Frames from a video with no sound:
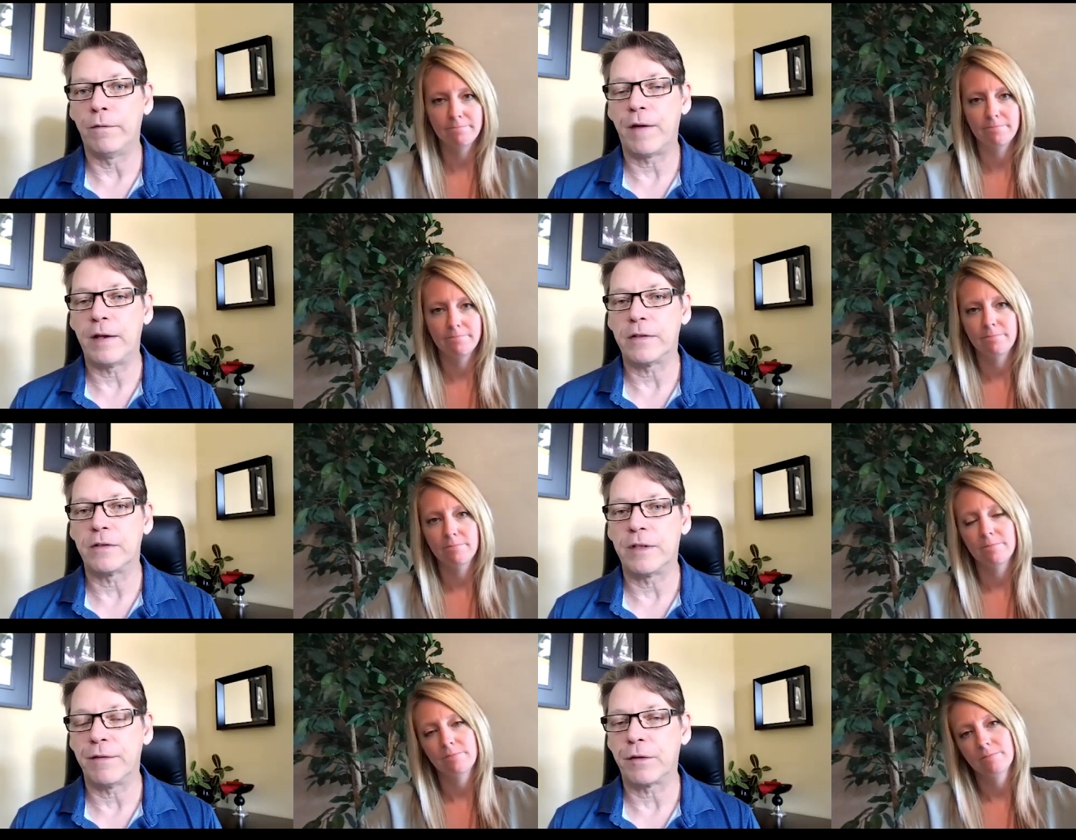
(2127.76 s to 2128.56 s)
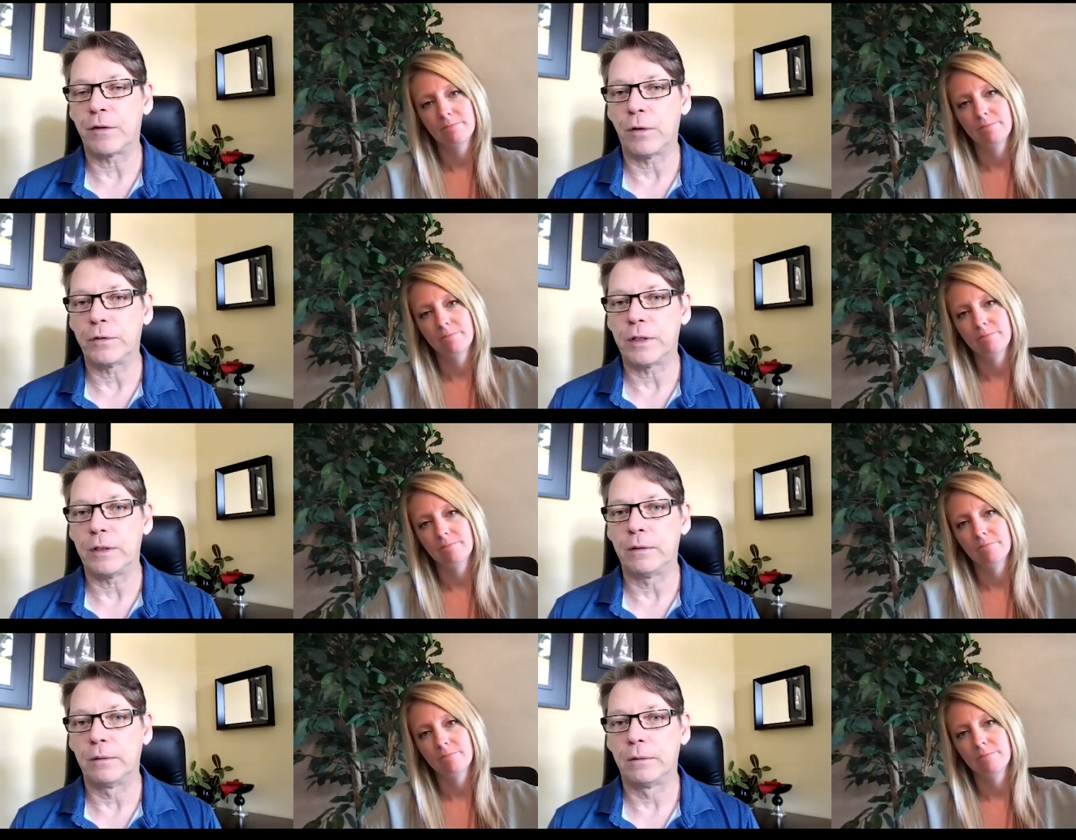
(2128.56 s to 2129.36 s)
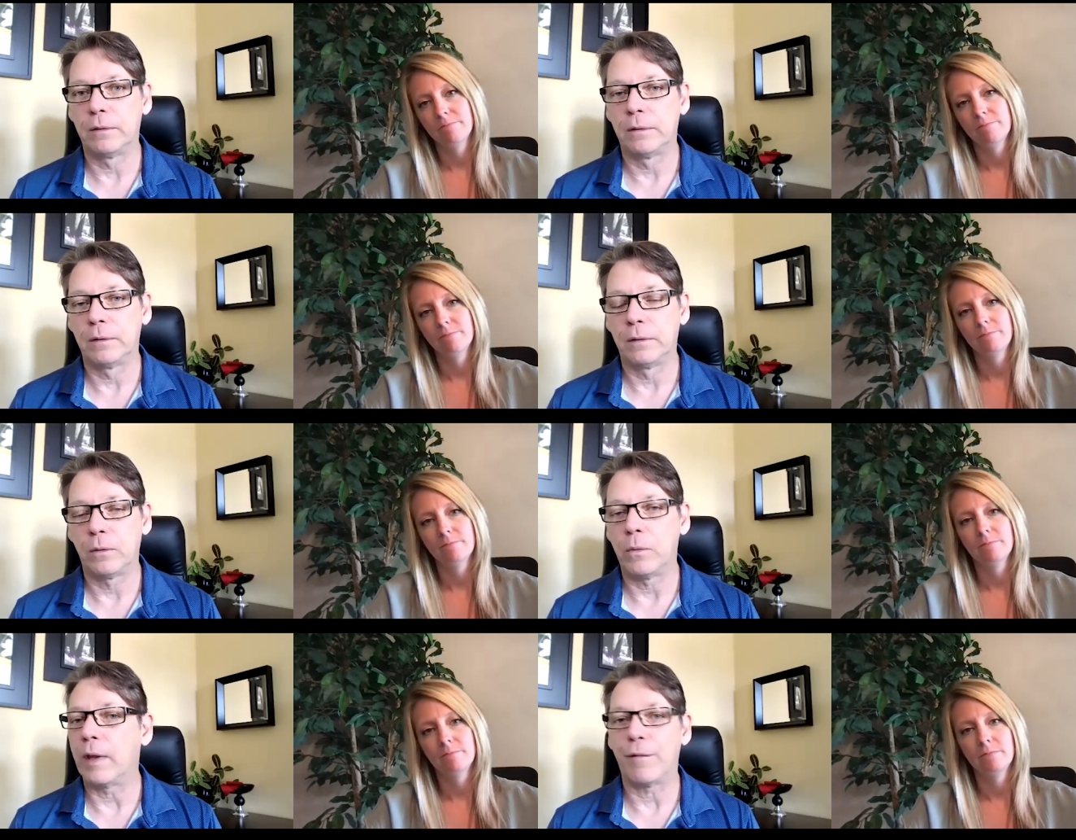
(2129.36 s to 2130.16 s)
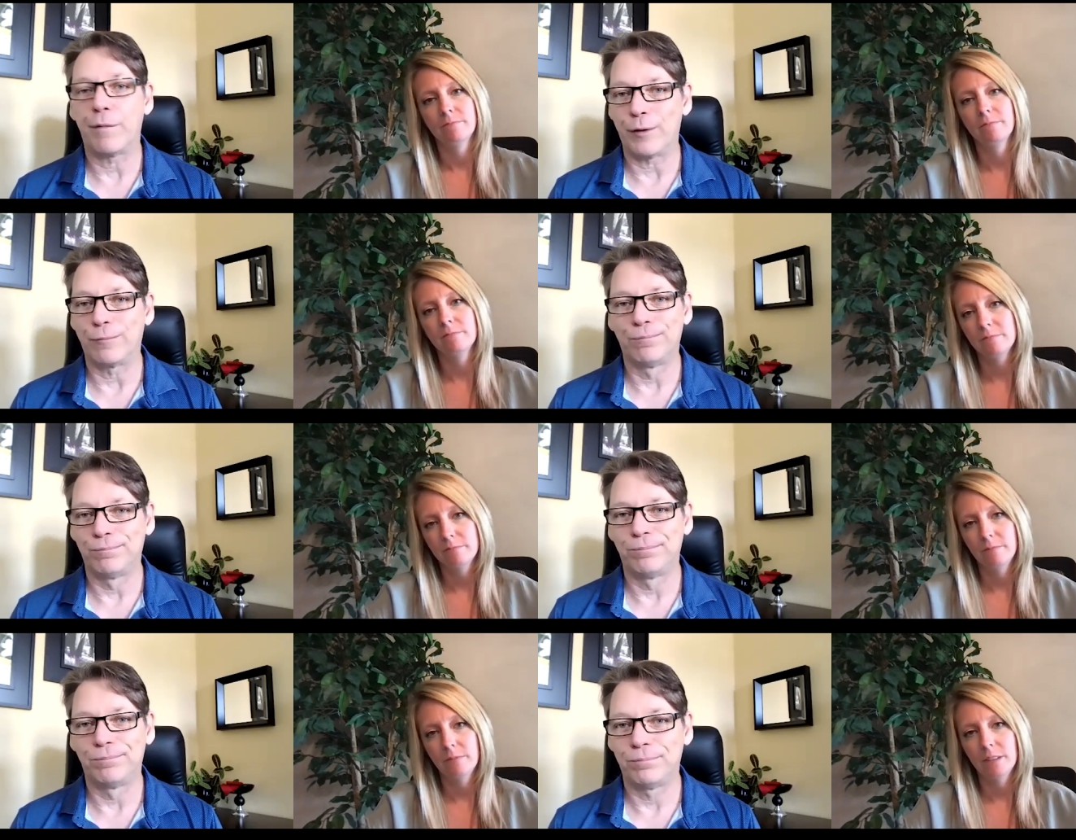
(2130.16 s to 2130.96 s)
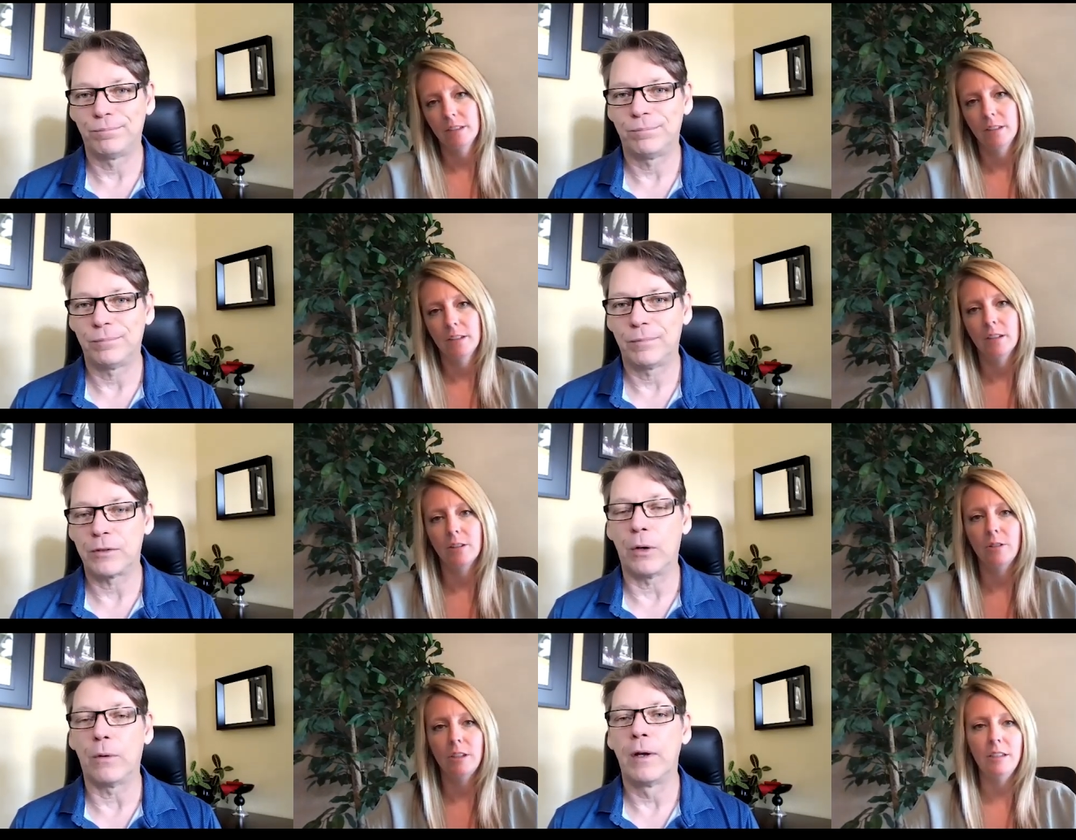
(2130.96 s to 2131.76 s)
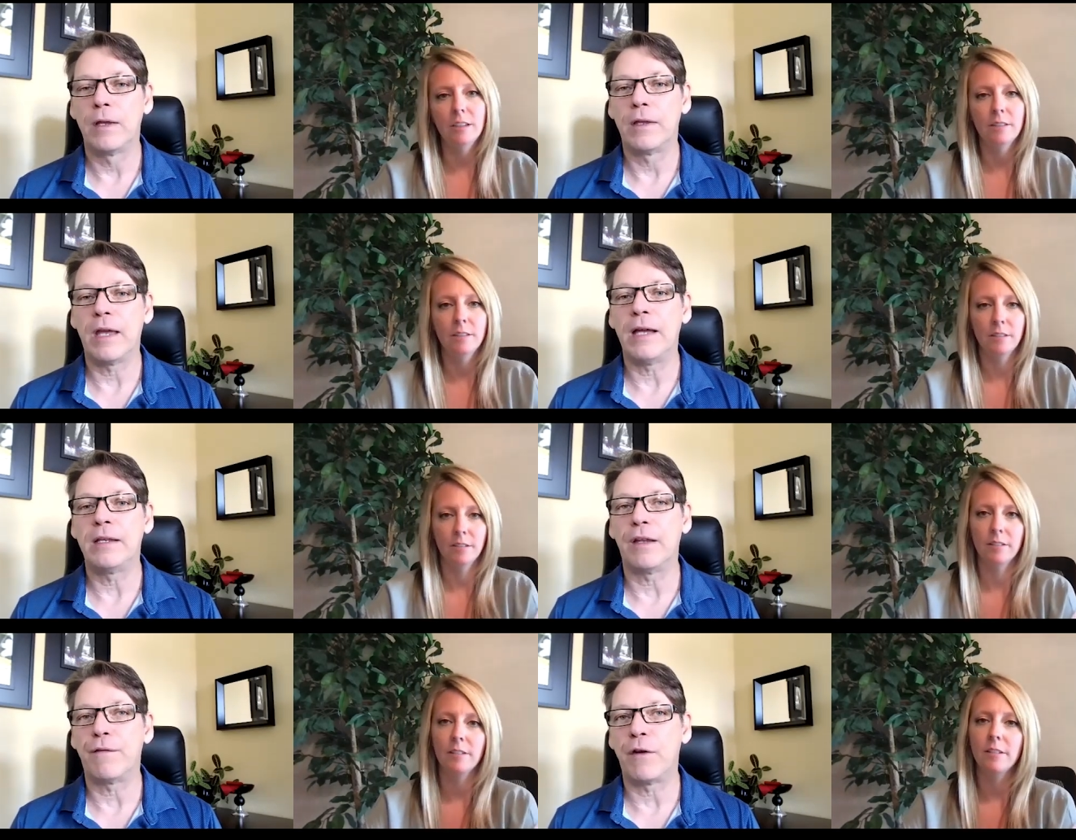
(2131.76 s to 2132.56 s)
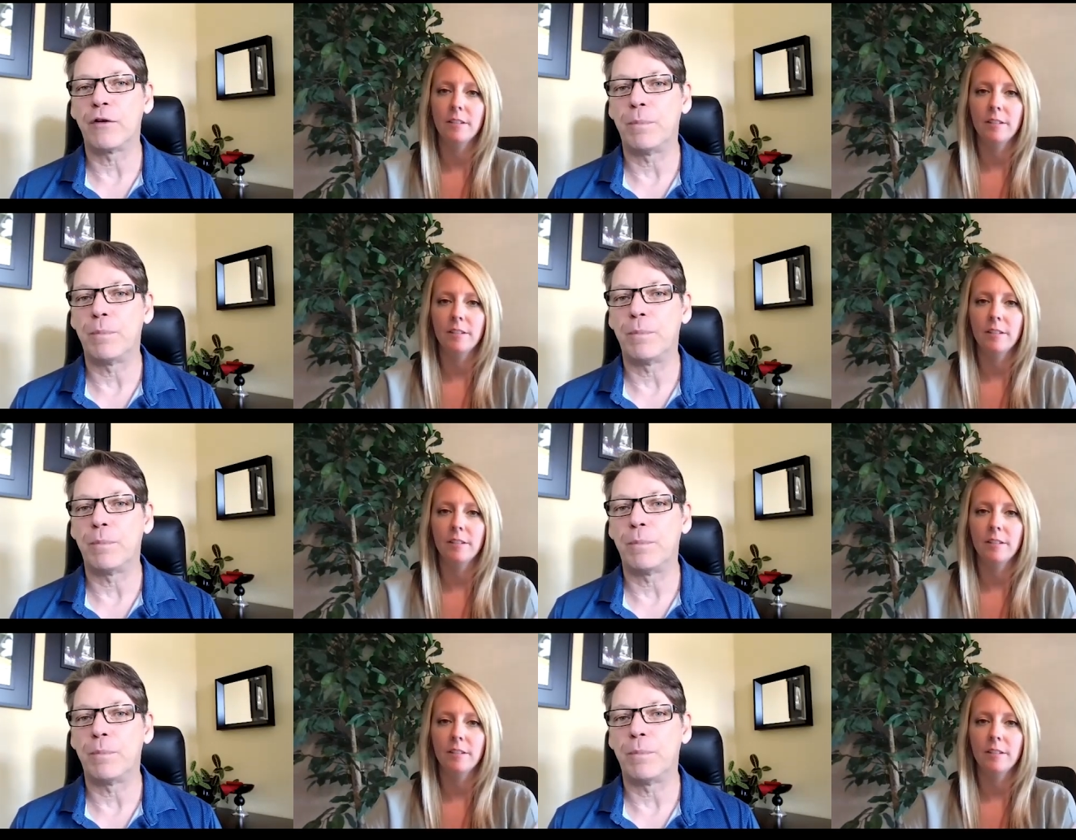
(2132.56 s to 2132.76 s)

Speaker 1: faces difficulty without fear. Agreed. So the idea that fear is